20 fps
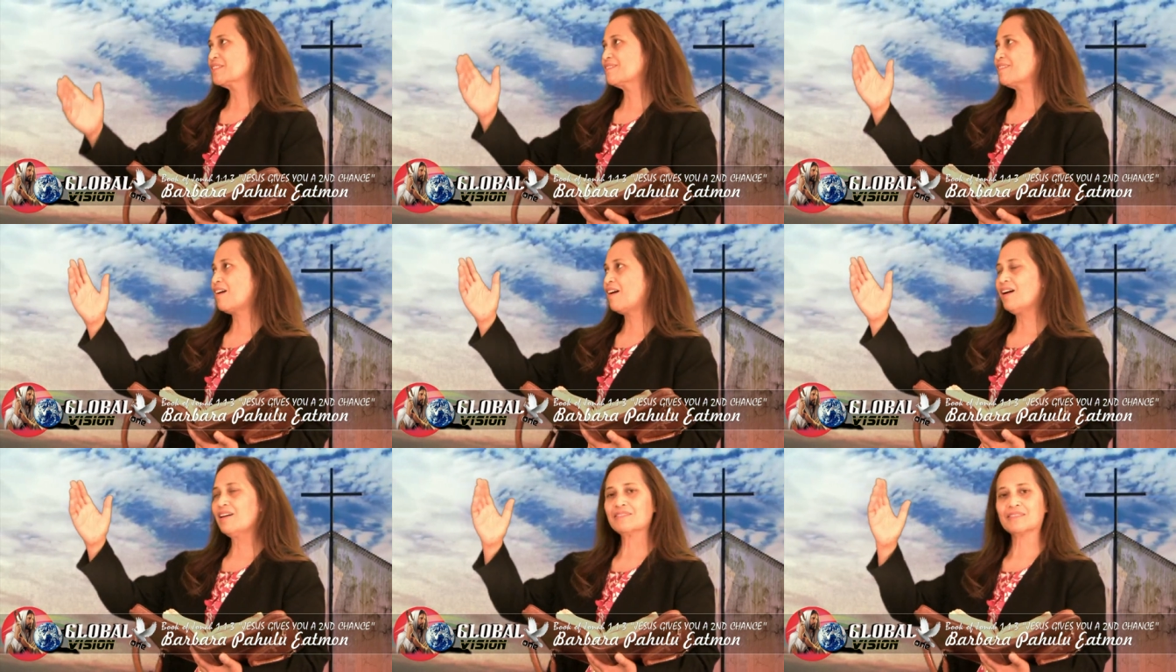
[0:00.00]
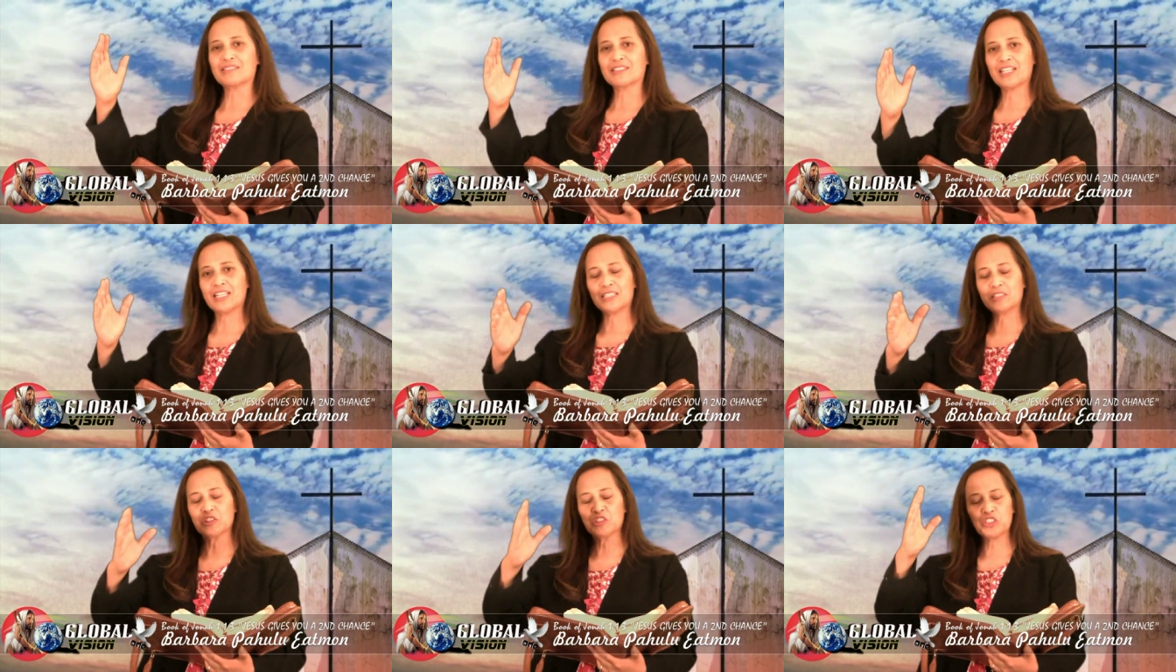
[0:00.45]
God
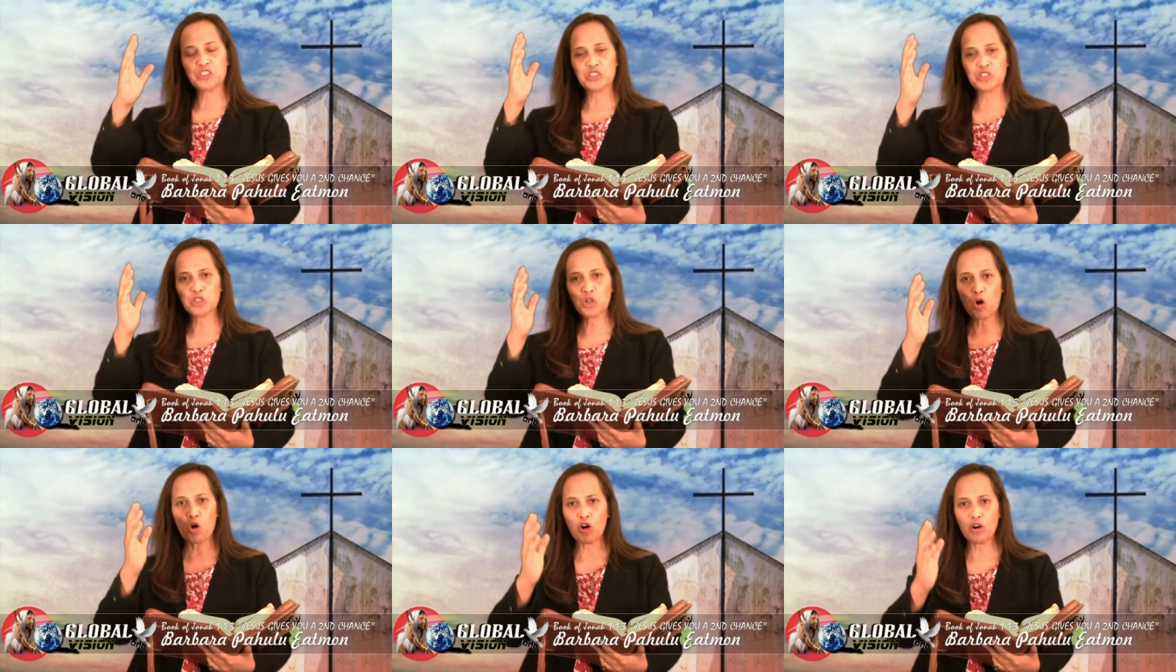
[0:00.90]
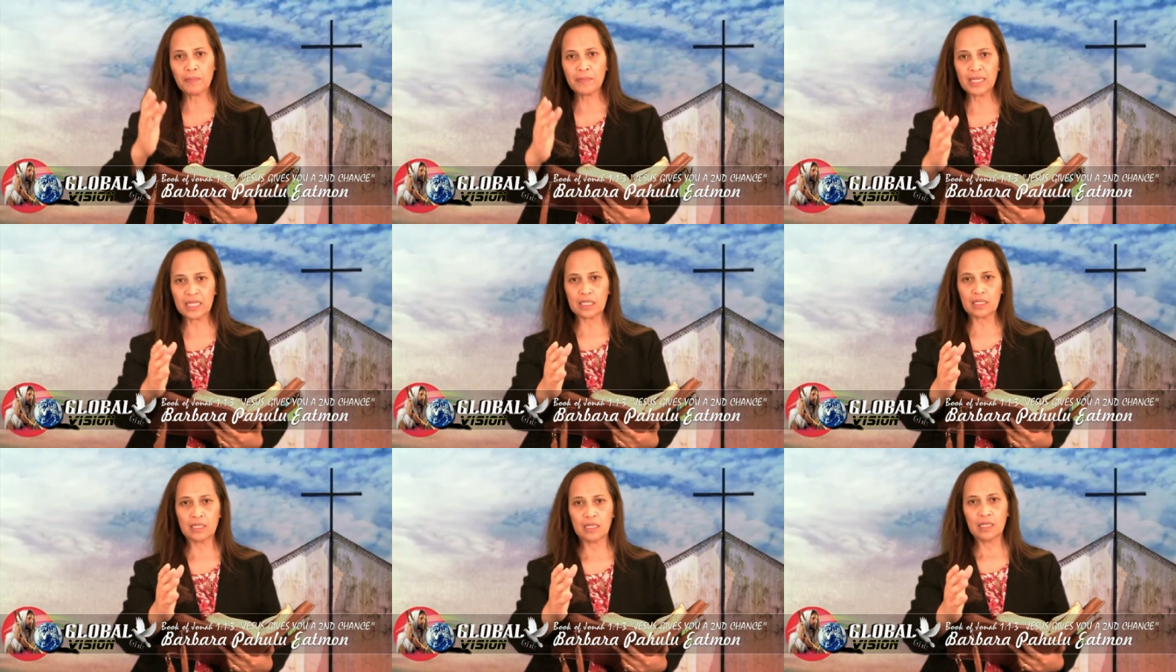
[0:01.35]
sent
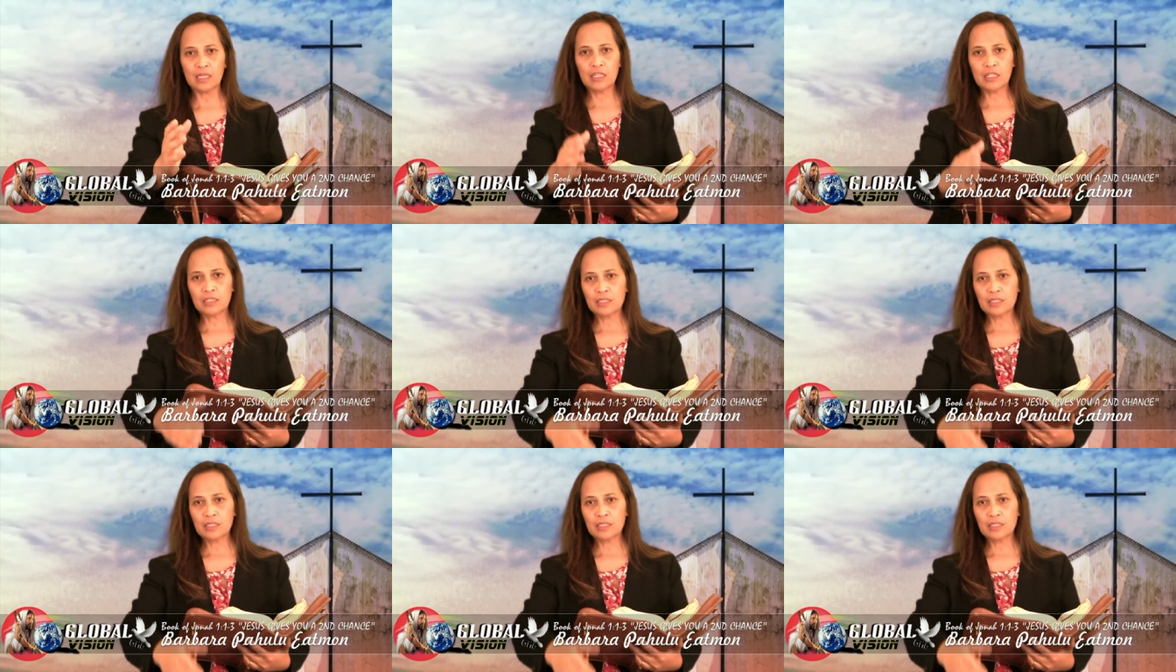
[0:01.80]
storming